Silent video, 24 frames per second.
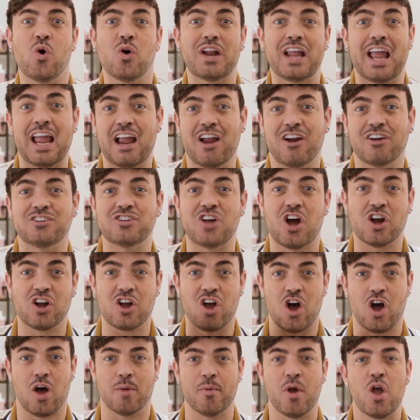
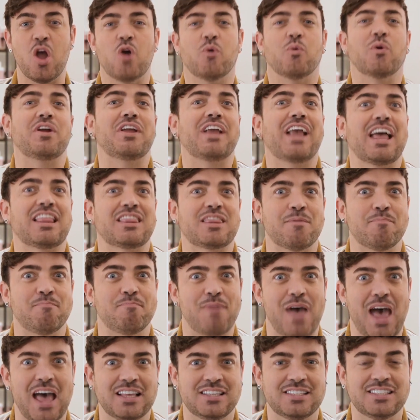LordHair.com, where you get the
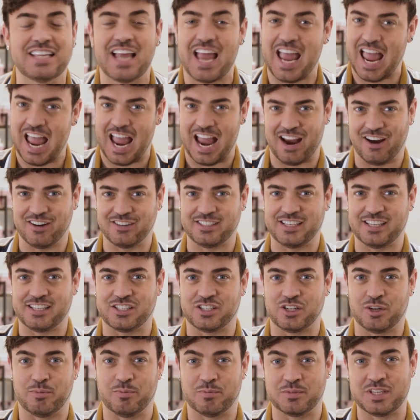best hair
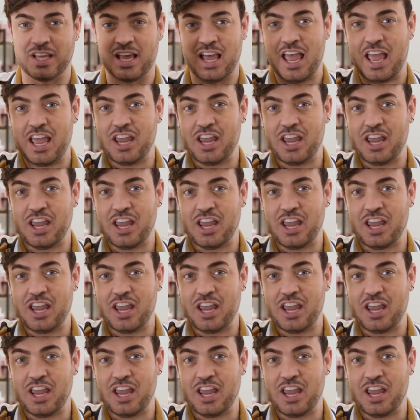systems.